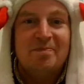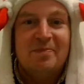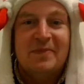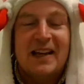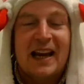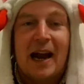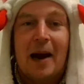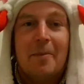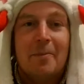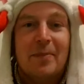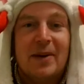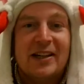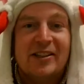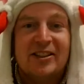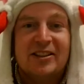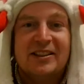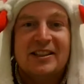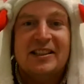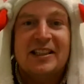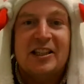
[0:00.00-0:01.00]
yeah, I'm
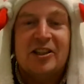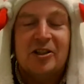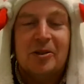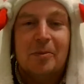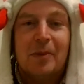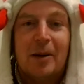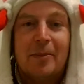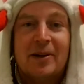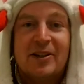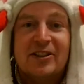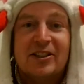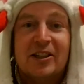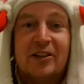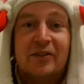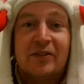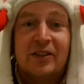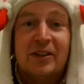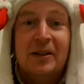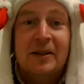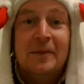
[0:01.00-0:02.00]
basically teaching by
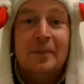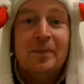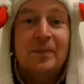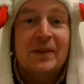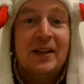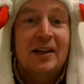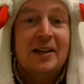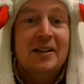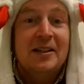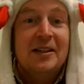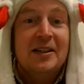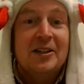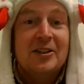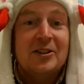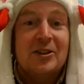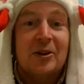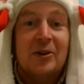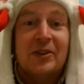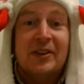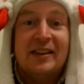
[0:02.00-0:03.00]
myself.
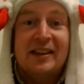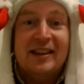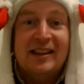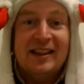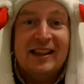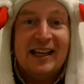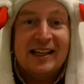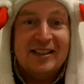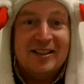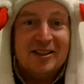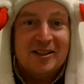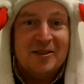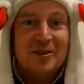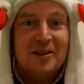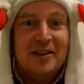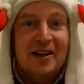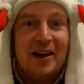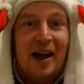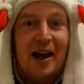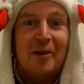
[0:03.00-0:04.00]
So
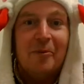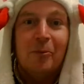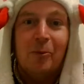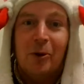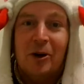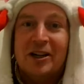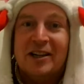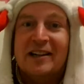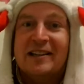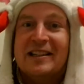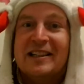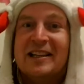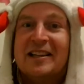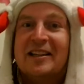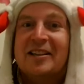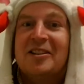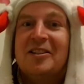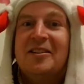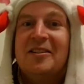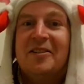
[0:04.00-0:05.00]
that's on one end
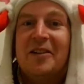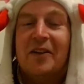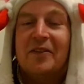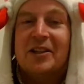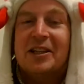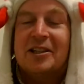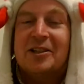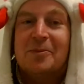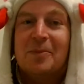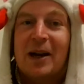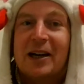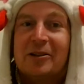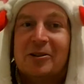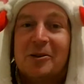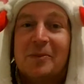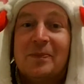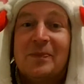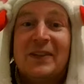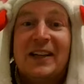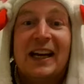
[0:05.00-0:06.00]
of the
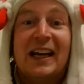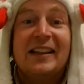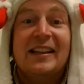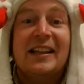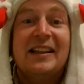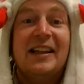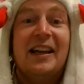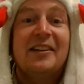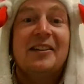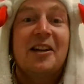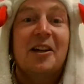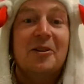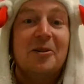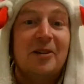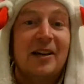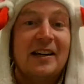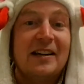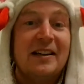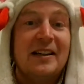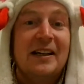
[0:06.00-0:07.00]
spectrum. And then on the other
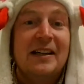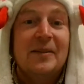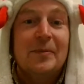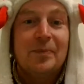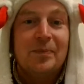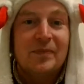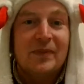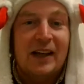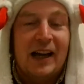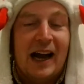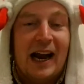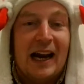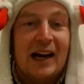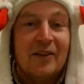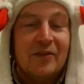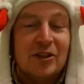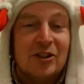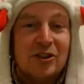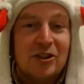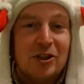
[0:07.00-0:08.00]
end, I
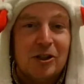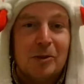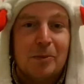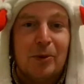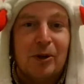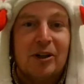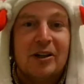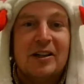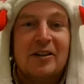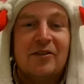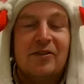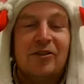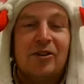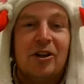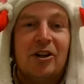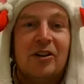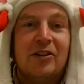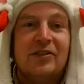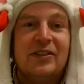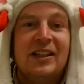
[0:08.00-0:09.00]
have a super
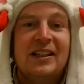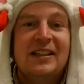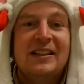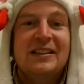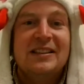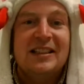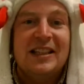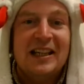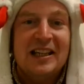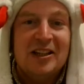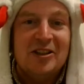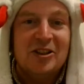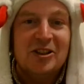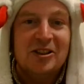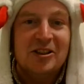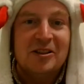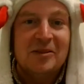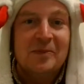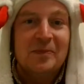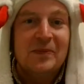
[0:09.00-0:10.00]
involved
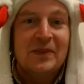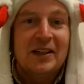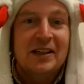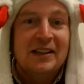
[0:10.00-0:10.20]
teacher